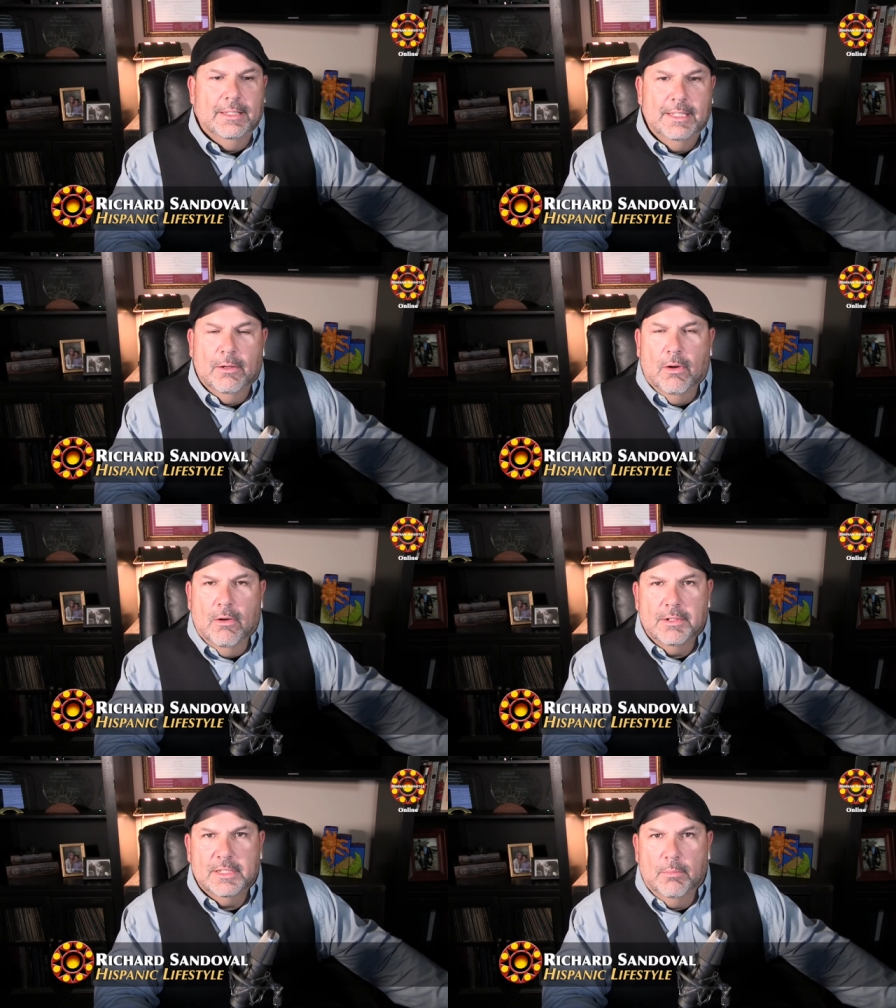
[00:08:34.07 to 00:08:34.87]
there
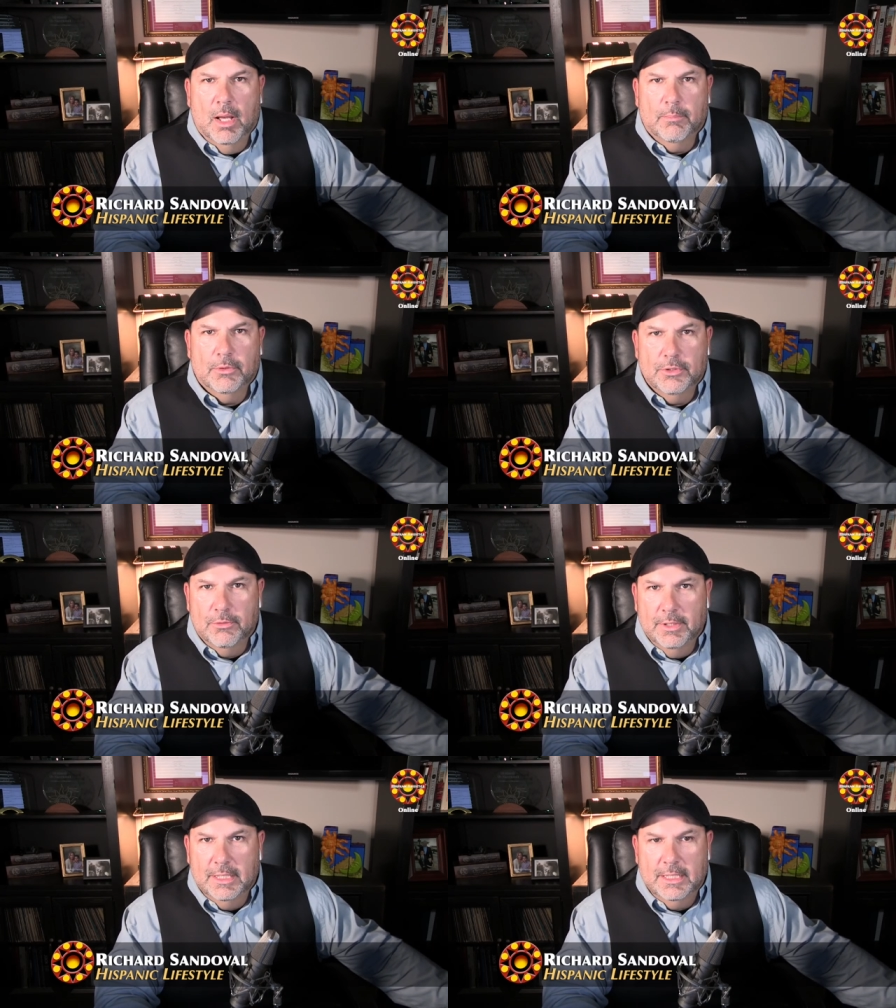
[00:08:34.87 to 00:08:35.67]
are some
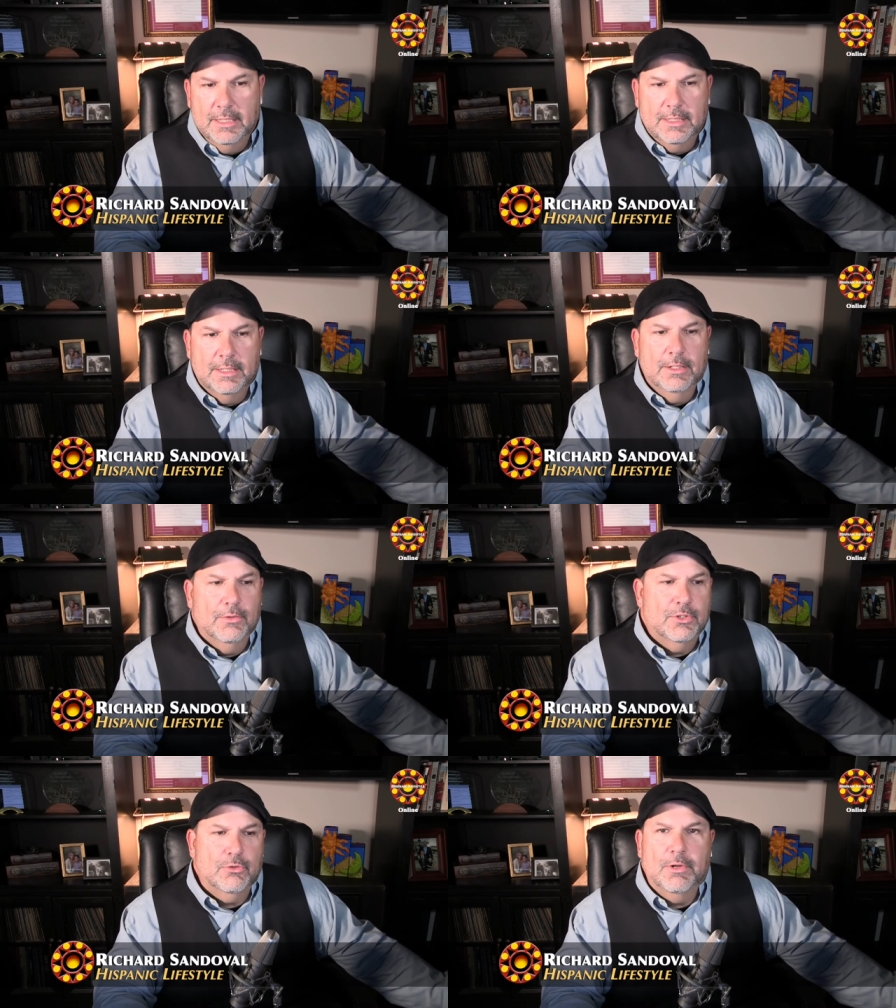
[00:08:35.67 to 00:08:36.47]
opportunities and
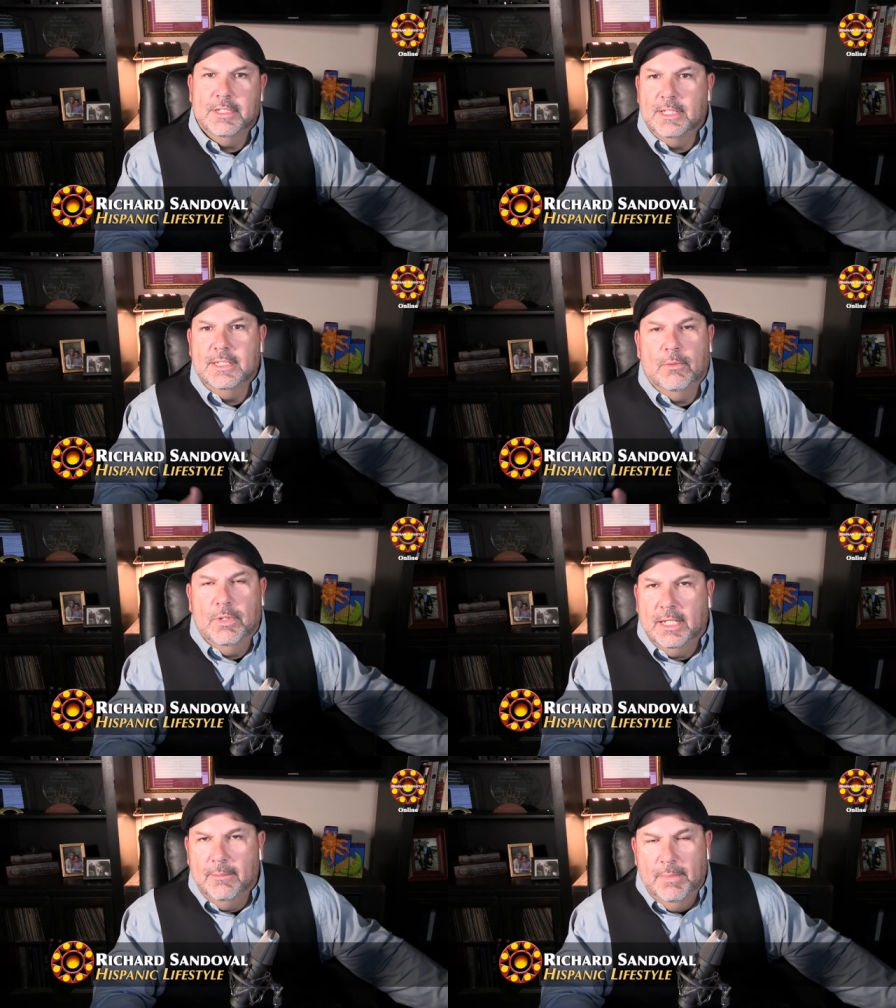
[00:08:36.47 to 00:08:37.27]
there's choices that
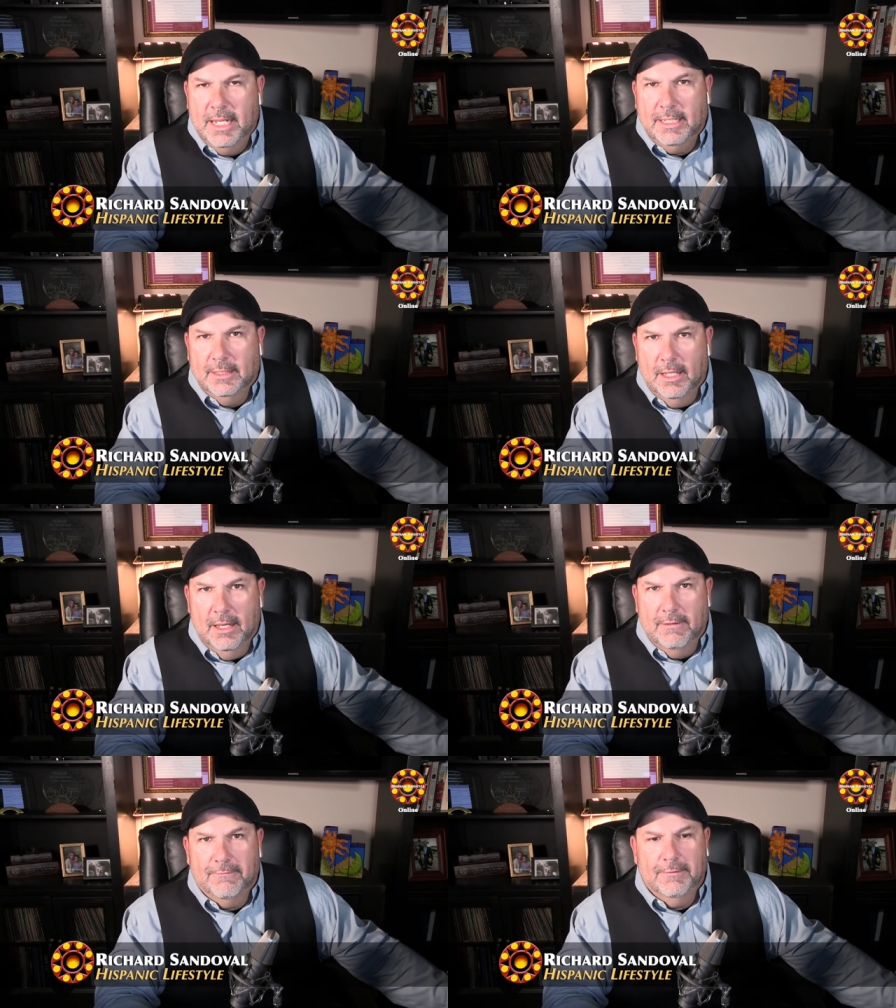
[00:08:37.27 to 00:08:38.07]
we can make in
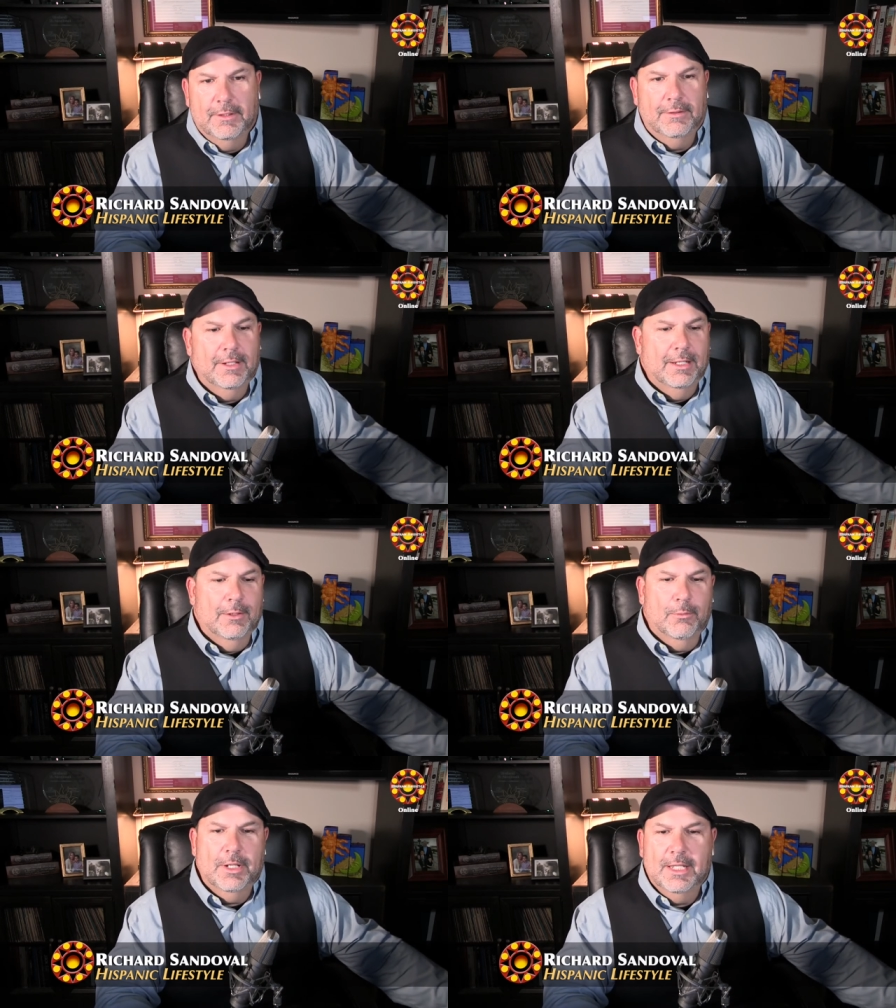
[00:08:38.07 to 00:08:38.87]
life and
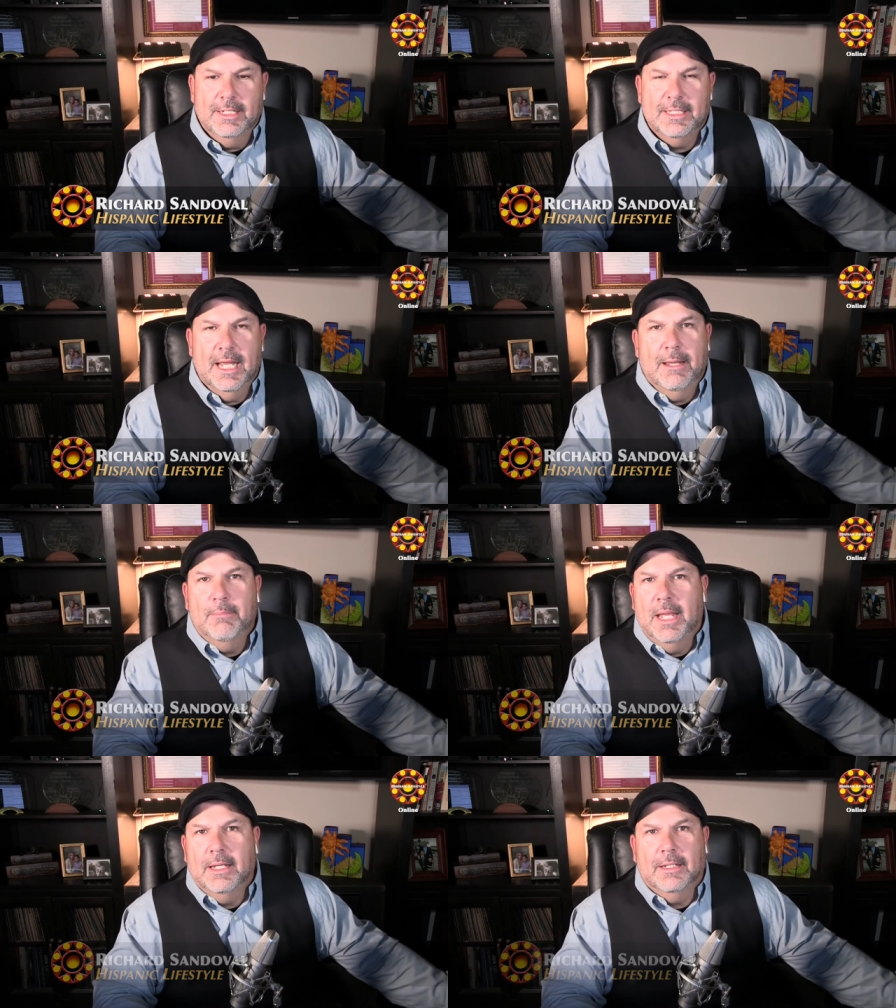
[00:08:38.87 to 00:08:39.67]
what do they say
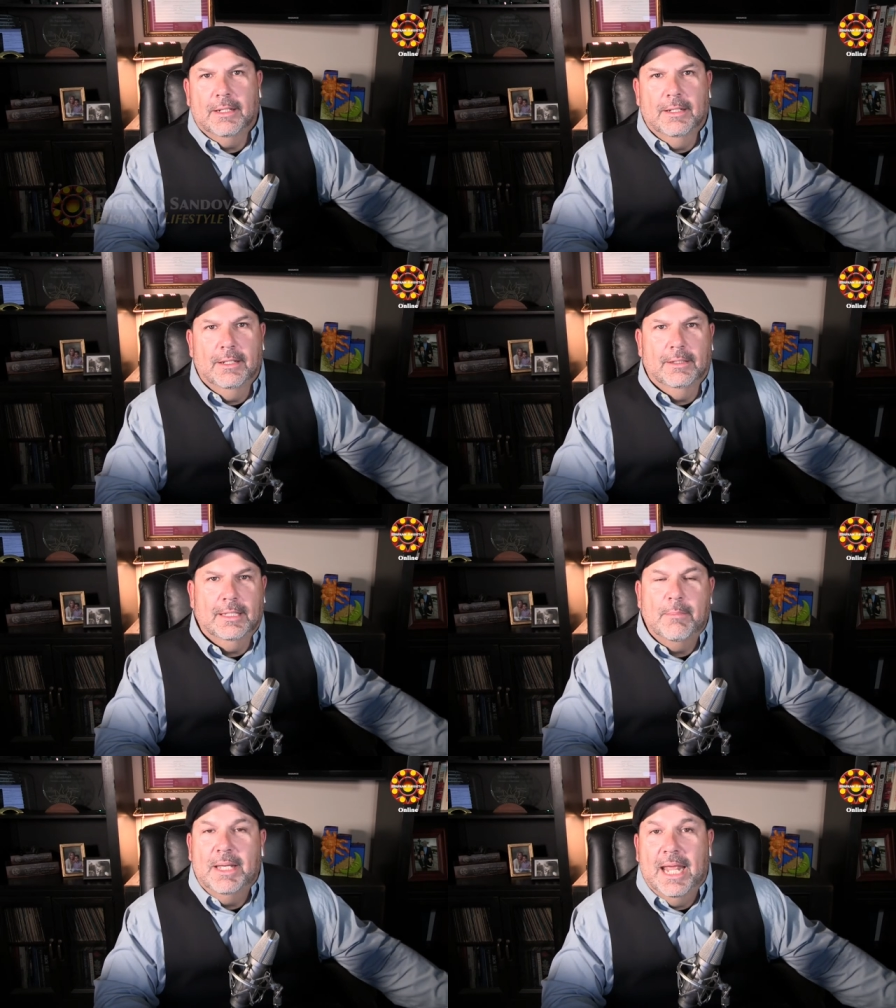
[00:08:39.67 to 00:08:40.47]
make uh,
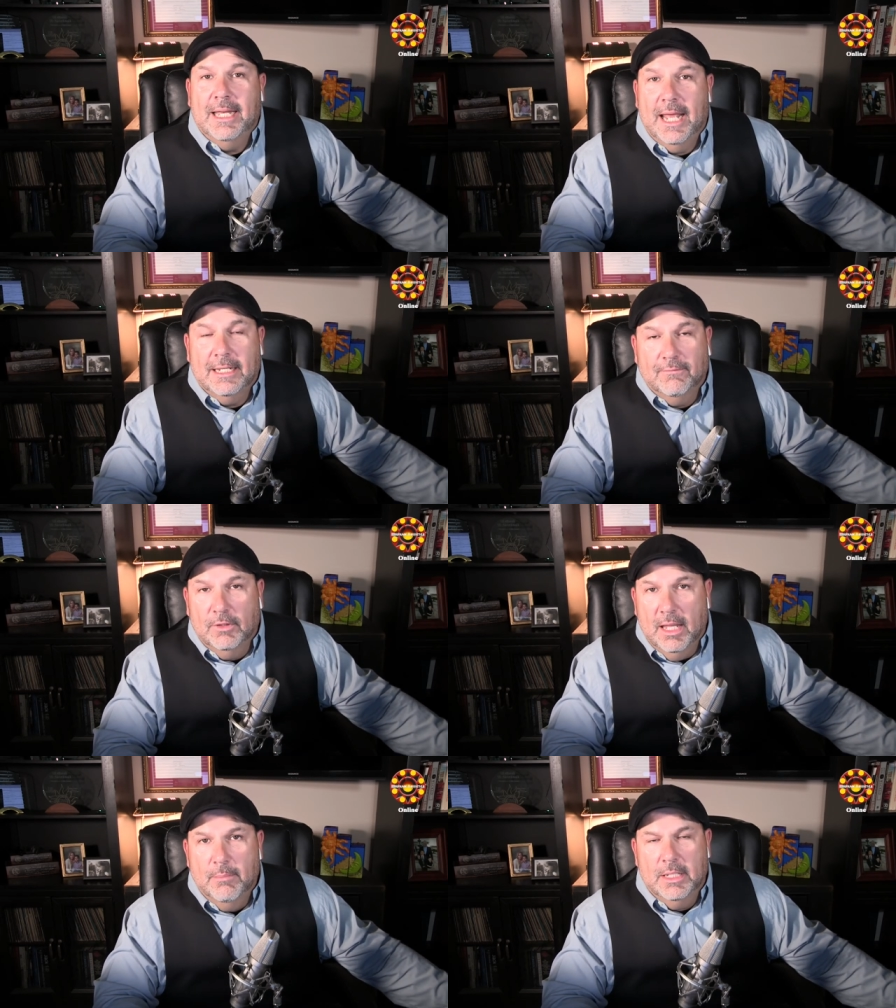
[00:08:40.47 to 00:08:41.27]
lemonade out of
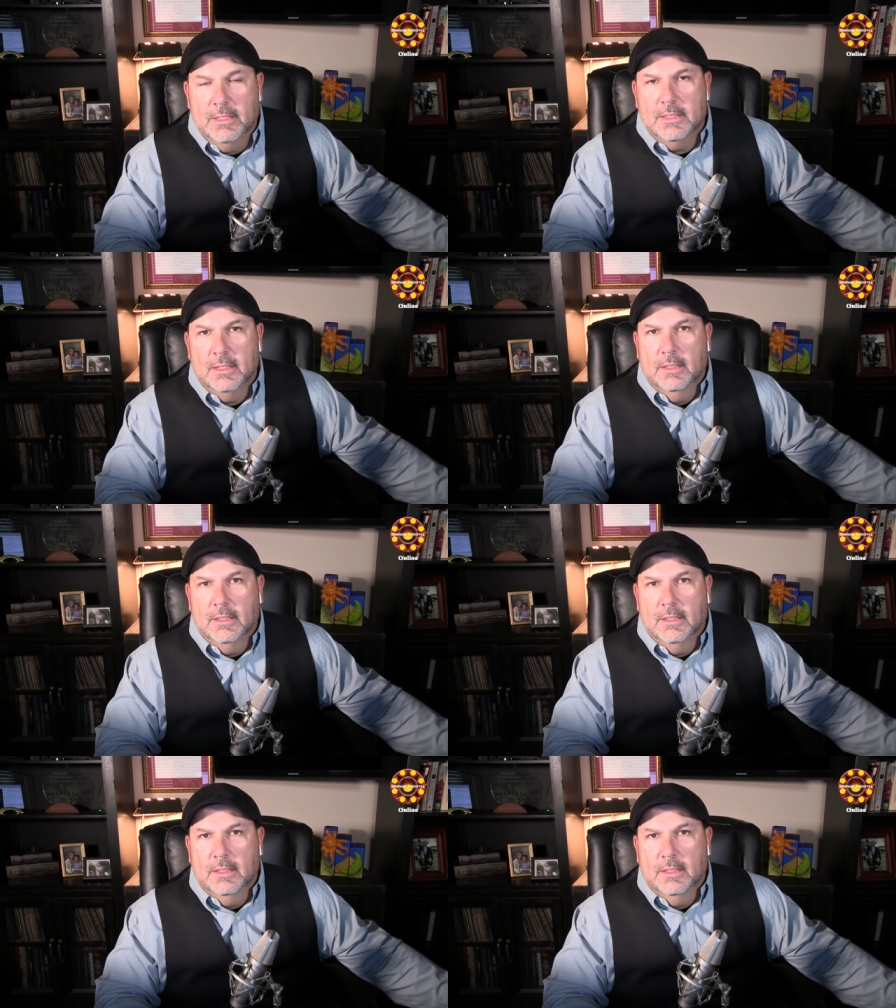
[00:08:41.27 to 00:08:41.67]
lemons